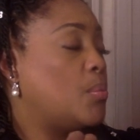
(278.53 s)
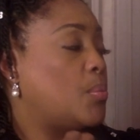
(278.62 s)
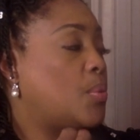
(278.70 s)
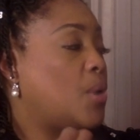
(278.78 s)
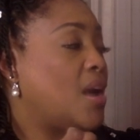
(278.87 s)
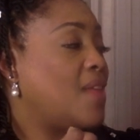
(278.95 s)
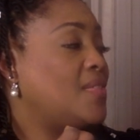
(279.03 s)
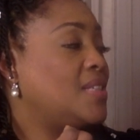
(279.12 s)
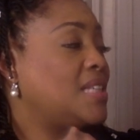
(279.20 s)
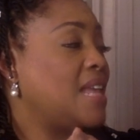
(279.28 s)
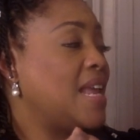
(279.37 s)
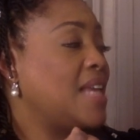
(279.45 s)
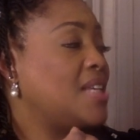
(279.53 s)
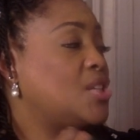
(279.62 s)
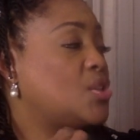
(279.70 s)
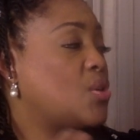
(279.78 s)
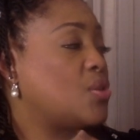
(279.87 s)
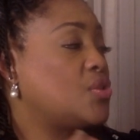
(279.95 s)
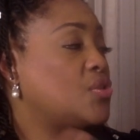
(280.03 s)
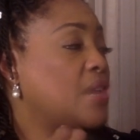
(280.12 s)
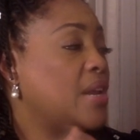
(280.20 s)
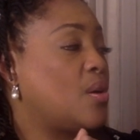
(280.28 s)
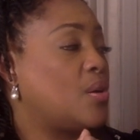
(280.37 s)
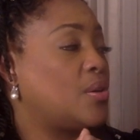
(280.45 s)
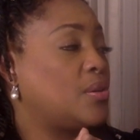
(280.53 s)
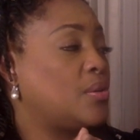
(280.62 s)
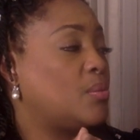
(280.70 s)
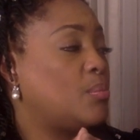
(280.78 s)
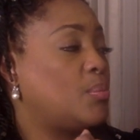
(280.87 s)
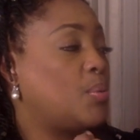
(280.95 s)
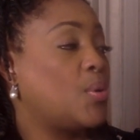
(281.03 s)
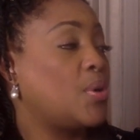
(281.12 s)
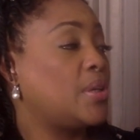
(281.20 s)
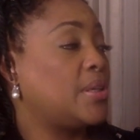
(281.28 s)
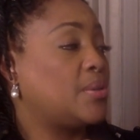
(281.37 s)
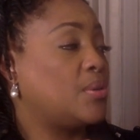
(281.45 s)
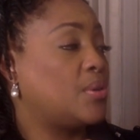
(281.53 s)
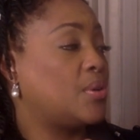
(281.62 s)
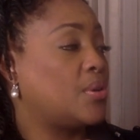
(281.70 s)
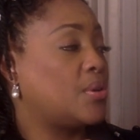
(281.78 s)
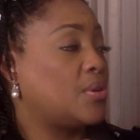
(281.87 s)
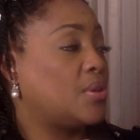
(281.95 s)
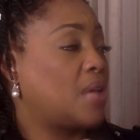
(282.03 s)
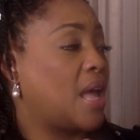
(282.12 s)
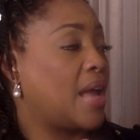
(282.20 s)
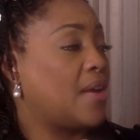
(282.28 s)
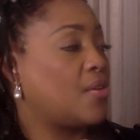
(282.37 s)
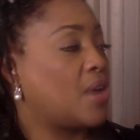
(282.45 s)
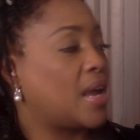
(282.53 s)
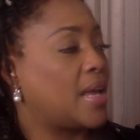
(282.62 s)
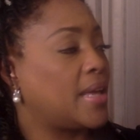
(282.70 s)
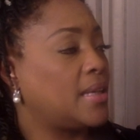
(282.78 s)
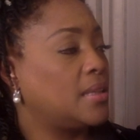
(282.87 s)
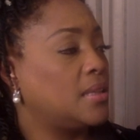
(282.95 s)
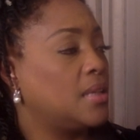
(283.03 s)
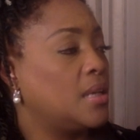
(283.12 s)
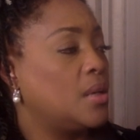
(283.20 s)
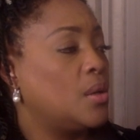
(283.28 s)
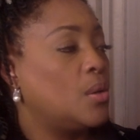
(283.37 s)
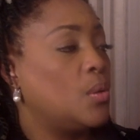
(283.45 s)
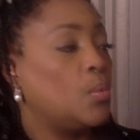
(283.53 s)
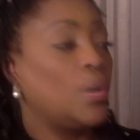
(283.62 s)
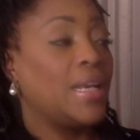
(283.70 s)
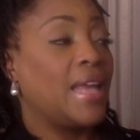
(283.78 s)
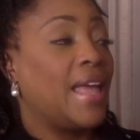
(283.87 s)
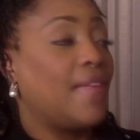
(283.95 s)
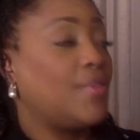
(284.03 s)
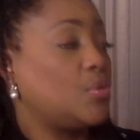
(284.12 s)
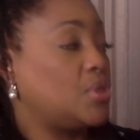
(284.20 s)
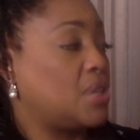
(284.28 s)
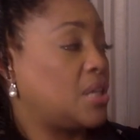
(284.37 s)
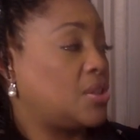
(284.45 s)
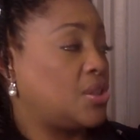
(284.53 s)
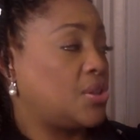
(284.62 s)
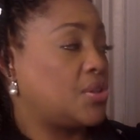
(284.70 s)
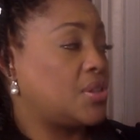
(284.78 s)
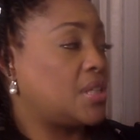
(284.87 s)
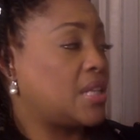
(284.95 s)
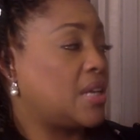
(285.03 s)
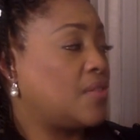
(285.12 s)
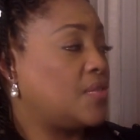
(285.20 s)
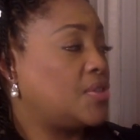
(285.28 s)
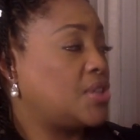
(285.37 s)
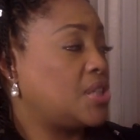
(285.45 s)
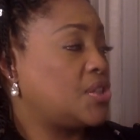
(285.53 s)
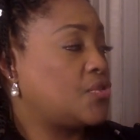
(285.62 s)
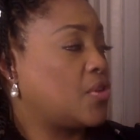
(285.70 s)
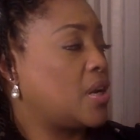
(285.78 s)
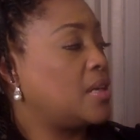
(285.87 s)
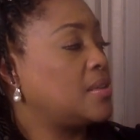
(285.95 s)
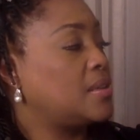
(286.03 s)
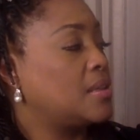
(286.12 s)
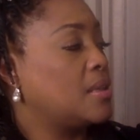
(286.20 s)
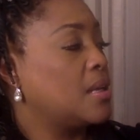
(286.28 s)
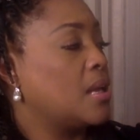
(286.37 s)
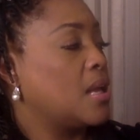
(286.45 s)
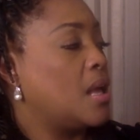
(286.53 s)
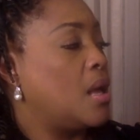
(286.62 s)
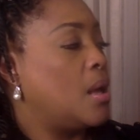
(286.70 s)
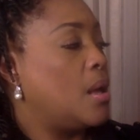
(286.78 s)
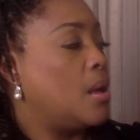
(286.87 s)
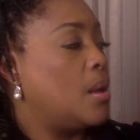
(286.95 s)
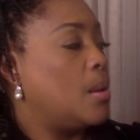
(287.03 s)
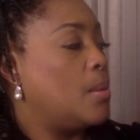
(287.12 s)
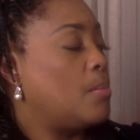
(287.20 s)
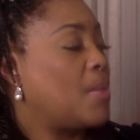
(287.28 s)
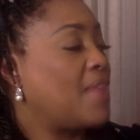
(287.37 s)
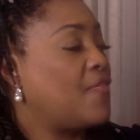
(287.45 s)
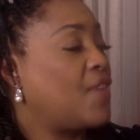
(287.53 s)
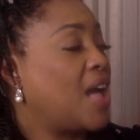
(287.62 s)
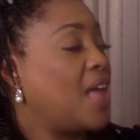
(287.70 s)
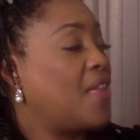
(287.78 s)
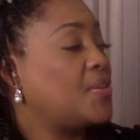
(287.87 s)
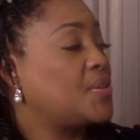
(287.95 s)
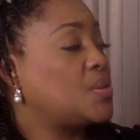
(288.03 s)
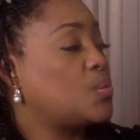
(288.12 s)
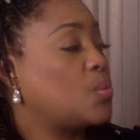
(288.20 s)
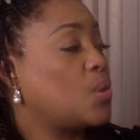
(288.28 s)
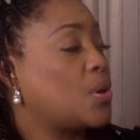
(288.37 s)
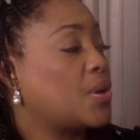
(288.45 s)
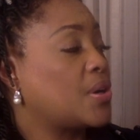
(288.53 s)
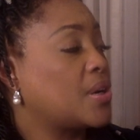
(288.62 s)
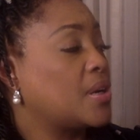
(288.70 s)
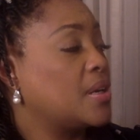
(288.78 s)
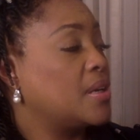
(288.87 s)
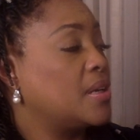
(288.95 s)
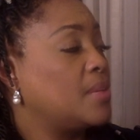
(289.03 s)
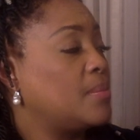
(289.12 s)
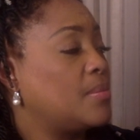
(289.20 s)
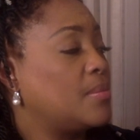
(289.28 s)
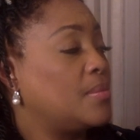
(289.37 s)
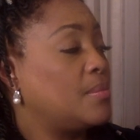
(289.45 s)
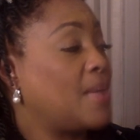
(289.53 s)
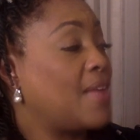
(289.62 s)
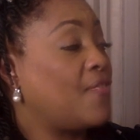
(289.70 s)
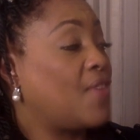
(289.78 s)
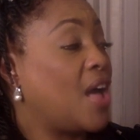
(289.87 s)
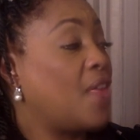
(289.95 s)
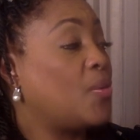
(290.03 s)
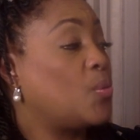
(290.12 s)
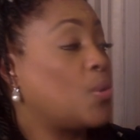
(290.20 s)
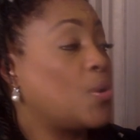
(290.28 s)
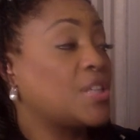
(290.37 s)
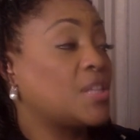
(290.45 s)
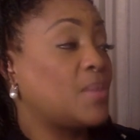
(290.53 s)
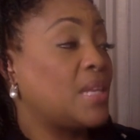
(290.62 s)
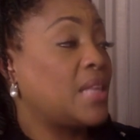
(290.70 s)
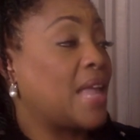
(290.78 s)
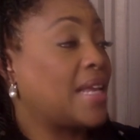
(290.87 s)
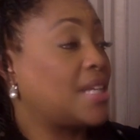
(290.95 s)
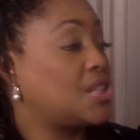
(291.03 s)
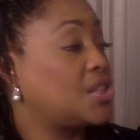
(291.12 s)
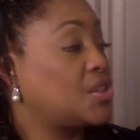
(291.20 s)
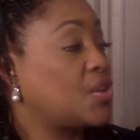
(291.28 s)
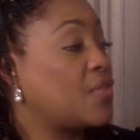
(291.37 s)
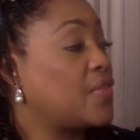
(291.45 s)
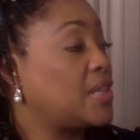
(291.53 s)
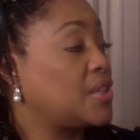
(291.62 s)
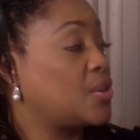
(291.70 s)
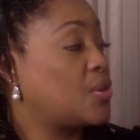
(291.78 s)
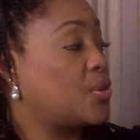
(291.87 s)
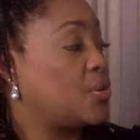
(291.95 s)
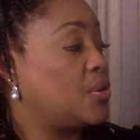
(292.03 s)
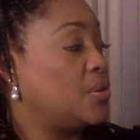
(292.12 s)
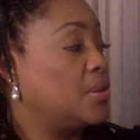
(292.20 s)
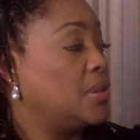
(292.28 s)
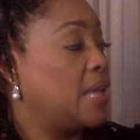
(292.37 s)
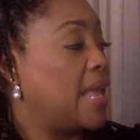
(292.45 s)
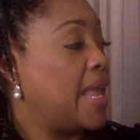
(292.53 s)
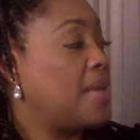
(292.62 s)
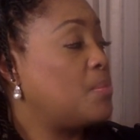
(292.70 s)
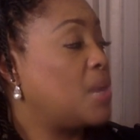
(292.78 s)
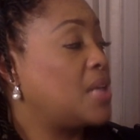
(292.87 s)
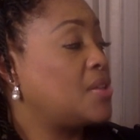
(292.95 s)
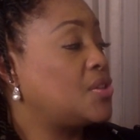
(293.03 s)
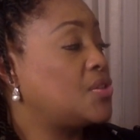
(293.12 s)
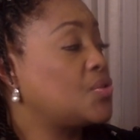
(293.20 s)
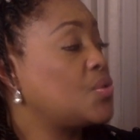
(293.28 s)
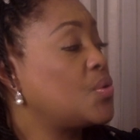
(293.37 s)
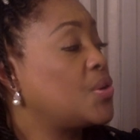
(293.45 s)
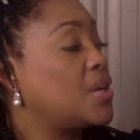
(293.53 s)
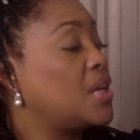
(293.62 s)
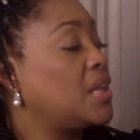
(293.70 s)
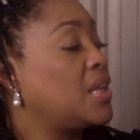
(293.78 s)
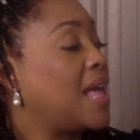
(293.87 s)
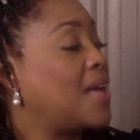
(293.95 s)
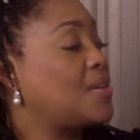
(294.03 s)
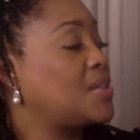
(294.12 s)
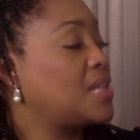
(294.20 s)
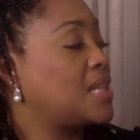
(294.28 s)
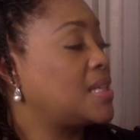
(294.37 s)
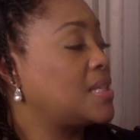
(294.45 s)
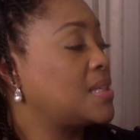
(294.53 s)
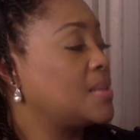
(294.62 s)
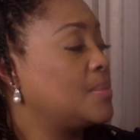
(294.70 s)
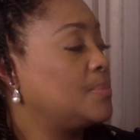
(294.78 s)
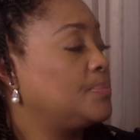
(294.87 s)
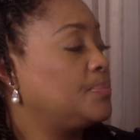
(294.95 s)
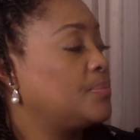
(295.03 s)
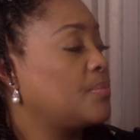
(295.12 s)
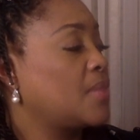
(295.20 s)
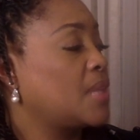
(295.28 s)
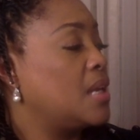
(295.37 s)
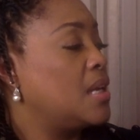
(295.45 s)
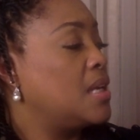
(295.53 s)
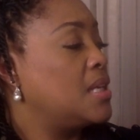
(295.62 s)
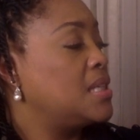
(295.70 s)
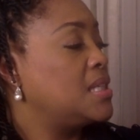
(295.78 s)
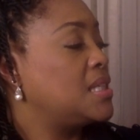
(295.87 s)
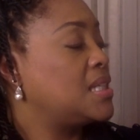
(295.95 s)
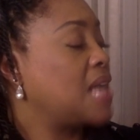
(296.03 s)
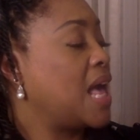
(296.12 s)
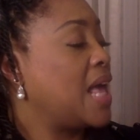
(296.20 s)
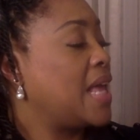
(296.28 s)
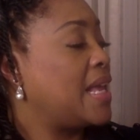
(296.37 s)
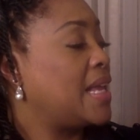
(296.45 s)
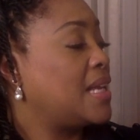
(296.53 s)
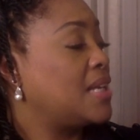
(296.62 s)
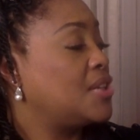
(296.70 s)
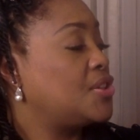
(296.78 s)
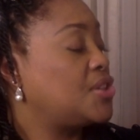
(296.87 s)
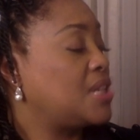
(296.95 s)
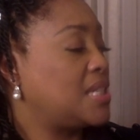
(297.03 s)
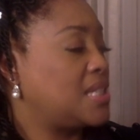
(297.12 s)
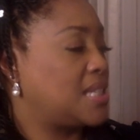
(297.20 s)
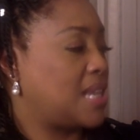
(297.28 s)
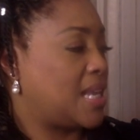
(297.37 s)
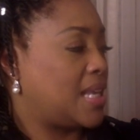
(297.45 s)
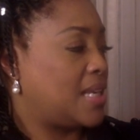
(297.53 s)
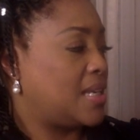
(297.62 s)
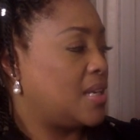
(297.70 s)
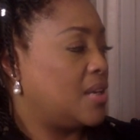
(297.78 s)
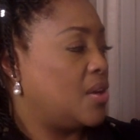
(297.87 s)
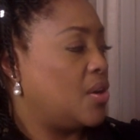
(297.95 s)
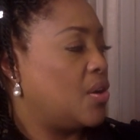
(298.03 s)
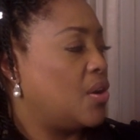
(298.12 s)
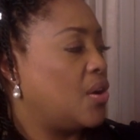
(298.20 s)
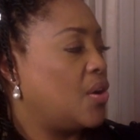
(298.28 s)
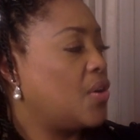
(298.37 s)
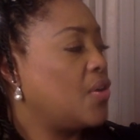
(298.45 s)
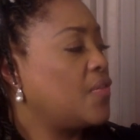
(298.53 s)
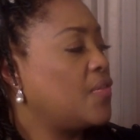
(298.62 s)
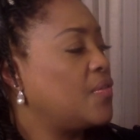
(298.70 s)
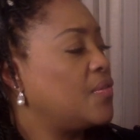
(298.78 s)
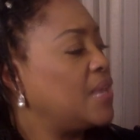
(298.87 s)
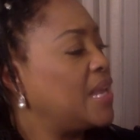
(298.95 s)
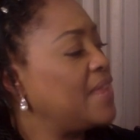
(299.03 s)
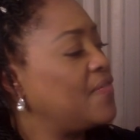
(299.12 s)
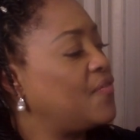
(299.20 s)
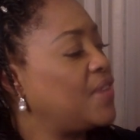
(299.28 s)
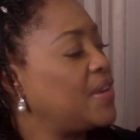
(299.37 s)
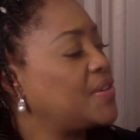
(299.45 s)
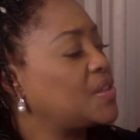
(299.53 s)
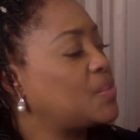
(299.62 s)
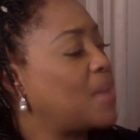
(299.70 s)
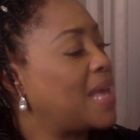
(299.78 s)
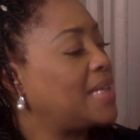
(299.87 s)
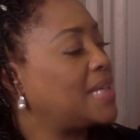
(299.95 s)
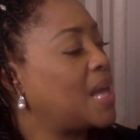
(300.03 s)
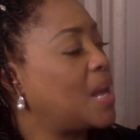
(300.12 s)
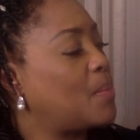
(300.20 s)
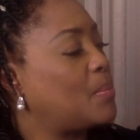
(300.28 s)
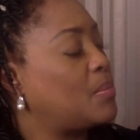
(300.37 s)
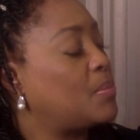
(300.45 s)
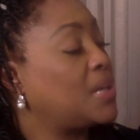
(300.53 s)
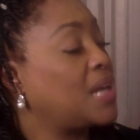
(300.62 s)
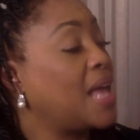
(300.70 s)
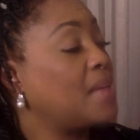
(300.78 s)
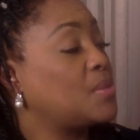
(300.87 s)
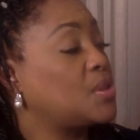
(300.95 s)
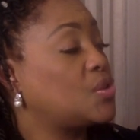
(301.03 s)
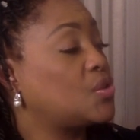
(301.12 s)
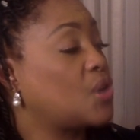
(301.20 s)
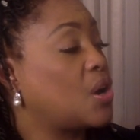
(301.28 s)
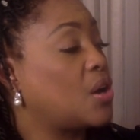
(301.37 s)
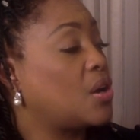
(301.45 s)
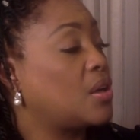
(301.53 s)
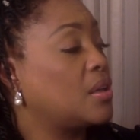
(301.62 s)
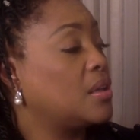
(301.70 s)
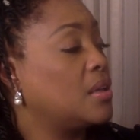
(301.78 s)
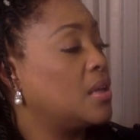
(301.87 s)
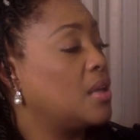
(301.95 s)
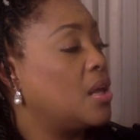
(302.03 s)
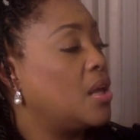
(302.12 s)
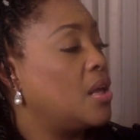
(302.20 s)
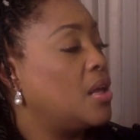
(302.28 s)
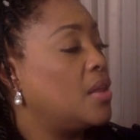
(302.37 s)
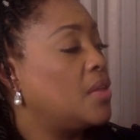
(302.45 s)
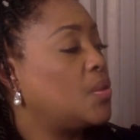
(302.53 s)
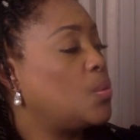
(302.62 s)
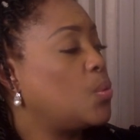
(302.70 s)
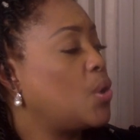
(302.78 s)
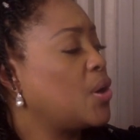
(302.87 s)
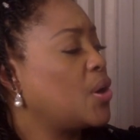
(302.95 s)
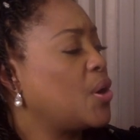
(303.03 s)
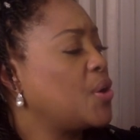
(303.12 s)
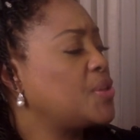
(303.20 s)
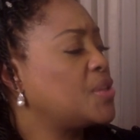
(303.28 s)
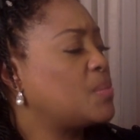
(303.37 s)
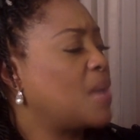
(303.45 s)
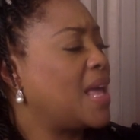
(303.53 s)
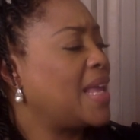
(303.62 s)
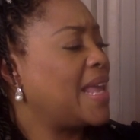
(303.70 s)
Poivre Cendrillon, poor little girl, I cried. What have you done to yourself? She shrugged. My father works me like a servant girl, and Mansour allows this. Sighing, she said, He fears Madame, but I am strong. The work hurts my